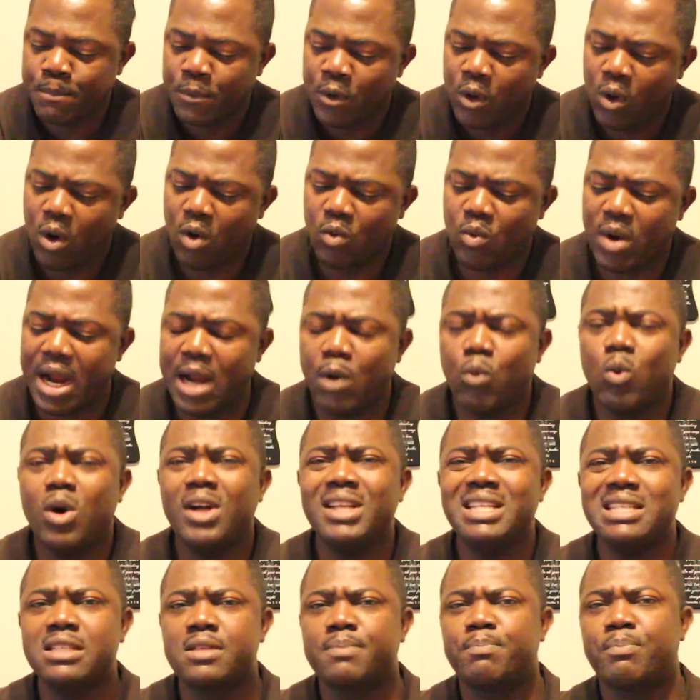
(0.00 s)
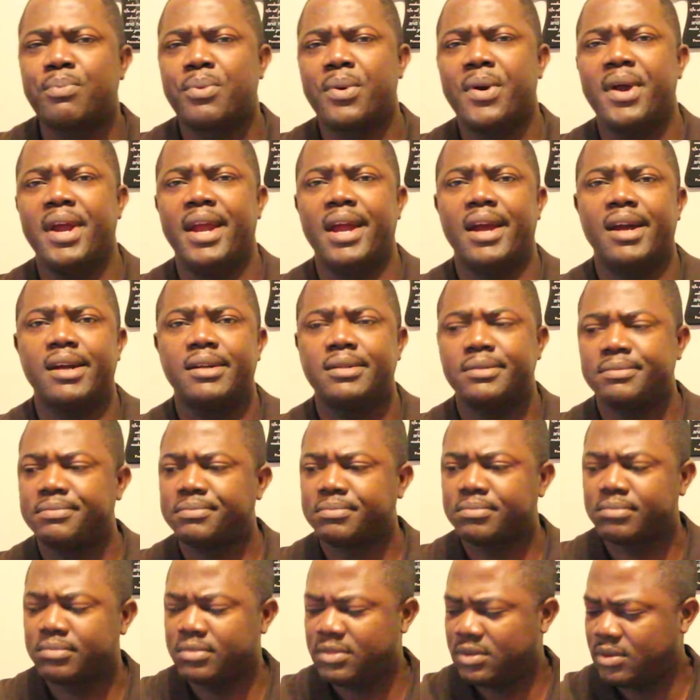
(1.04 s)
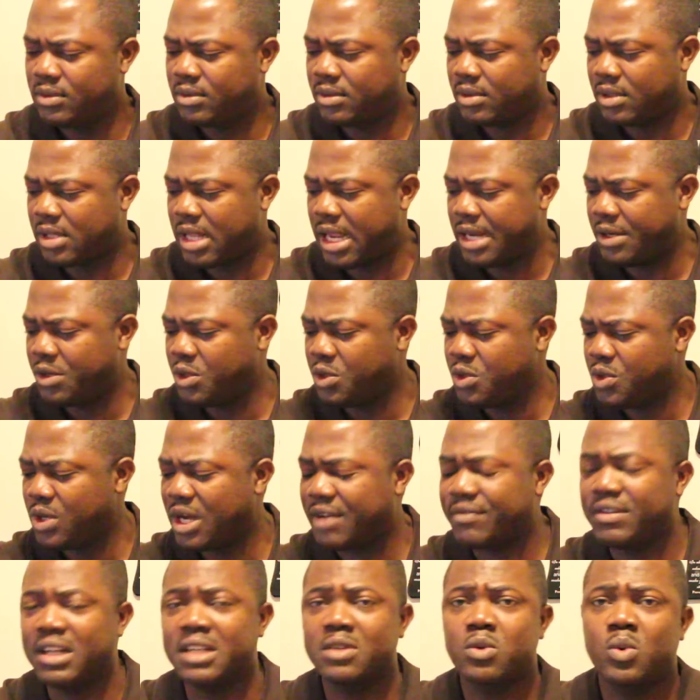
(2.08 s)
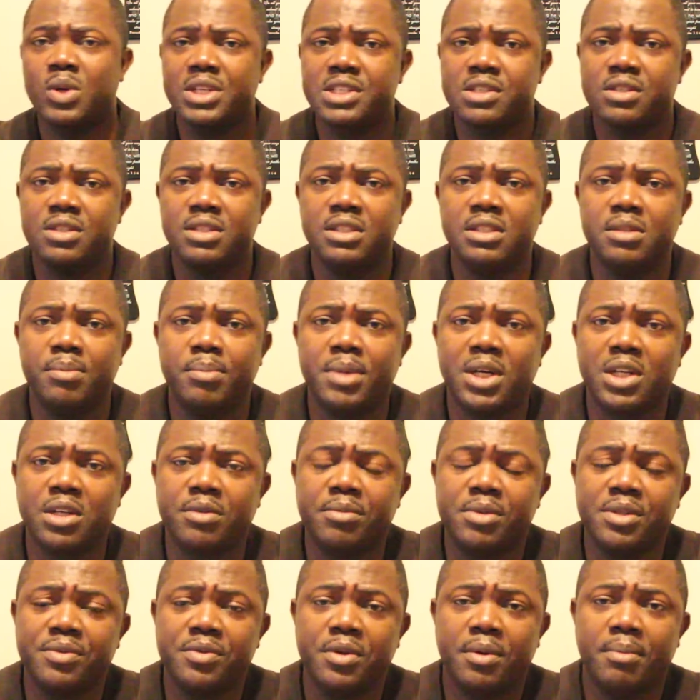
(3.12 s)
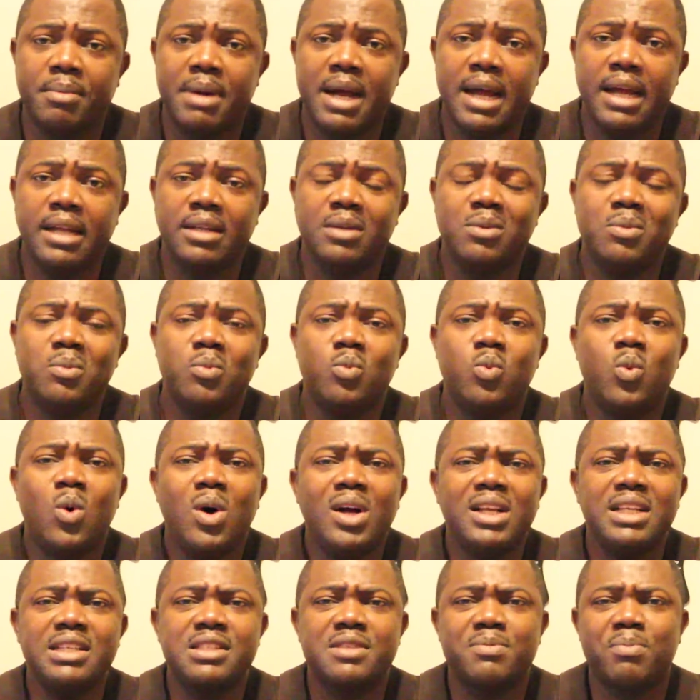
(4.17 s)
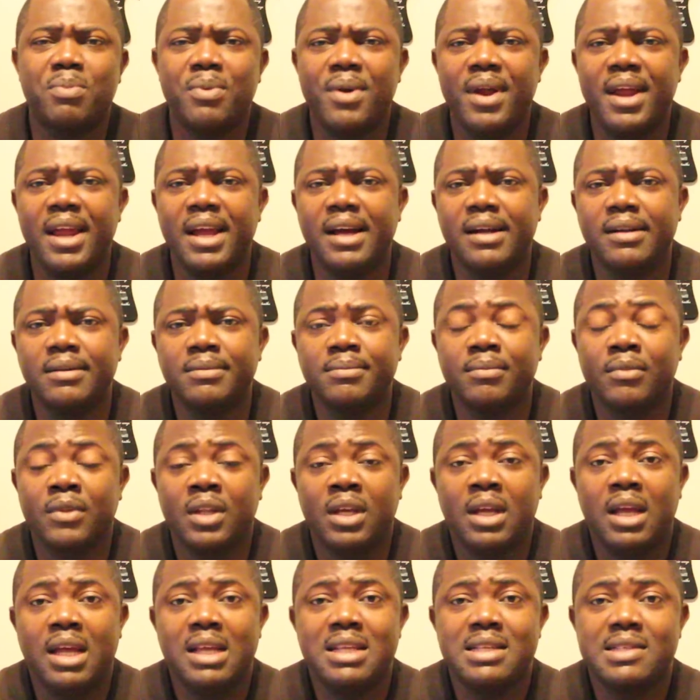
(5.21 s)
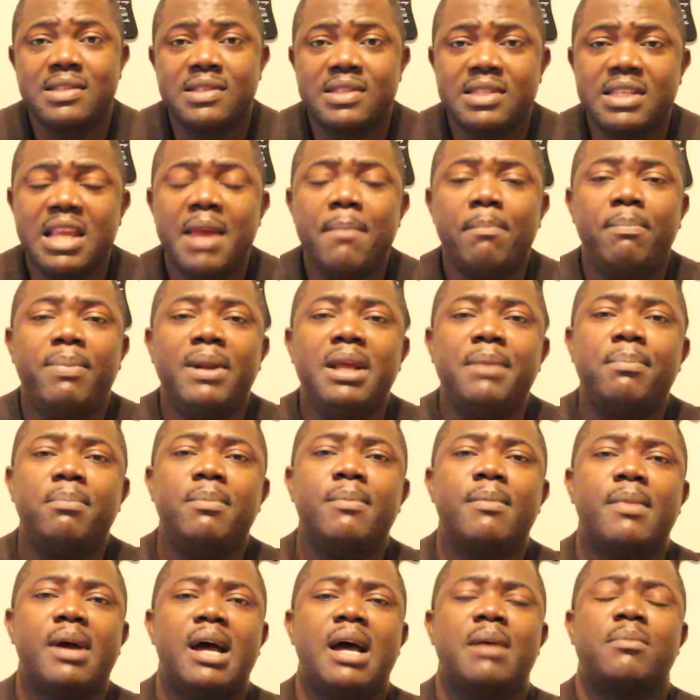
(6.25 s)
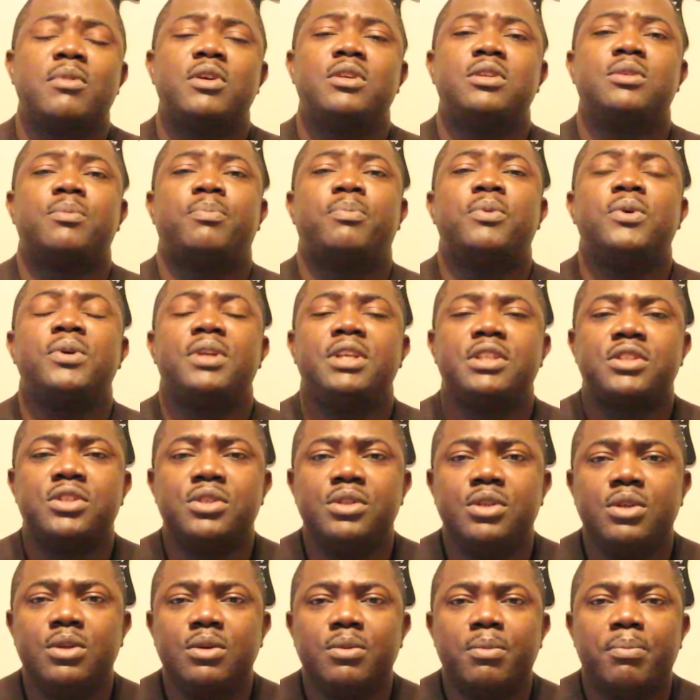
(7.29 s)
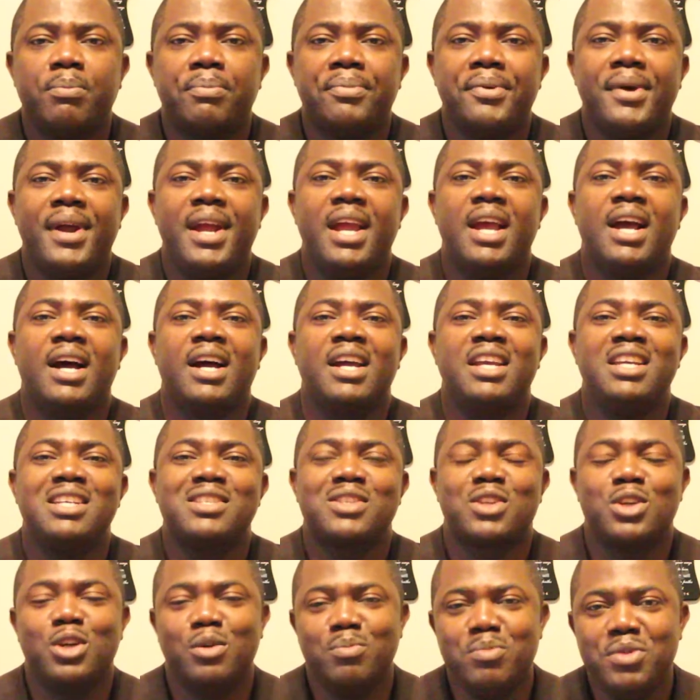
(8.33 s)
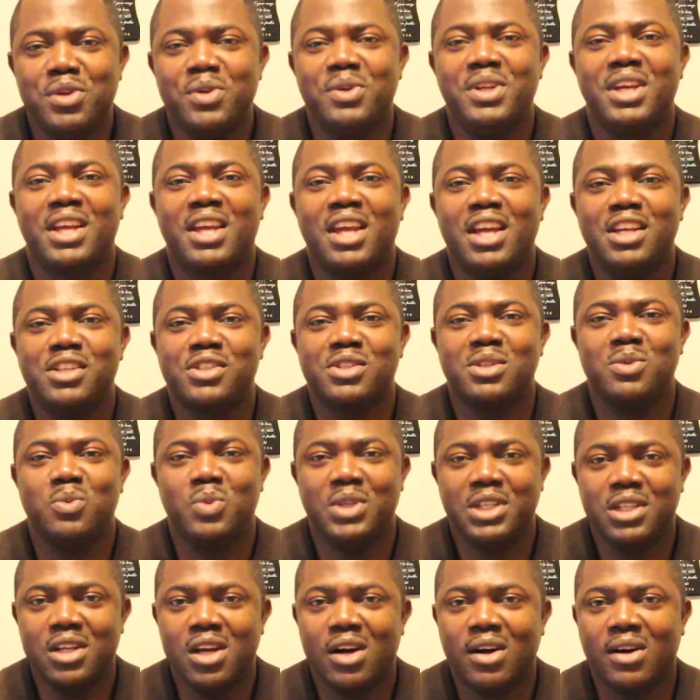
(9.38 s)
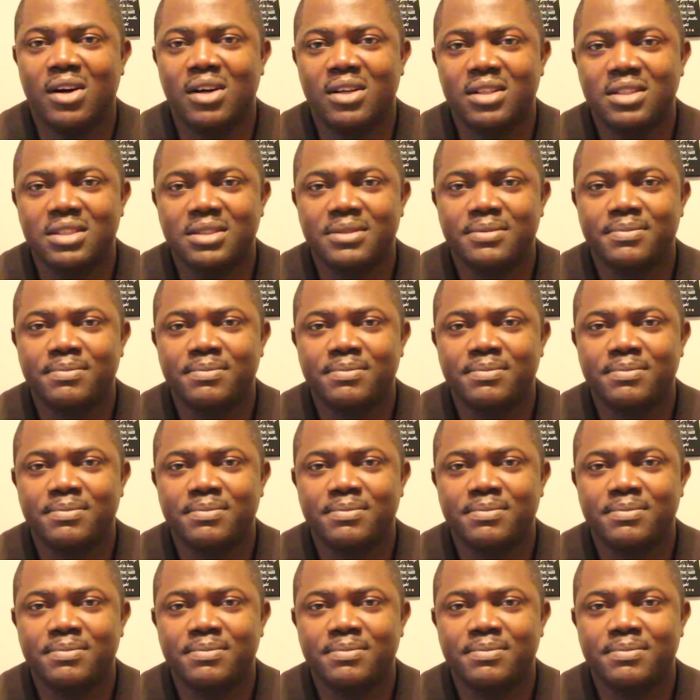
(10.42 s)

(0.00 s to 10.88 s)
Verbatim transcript: All right, what is prayer? I know you have that question in the bottom of your mind. What is prayer? Simply, I'm going to put it to you. Prayer is communication with God.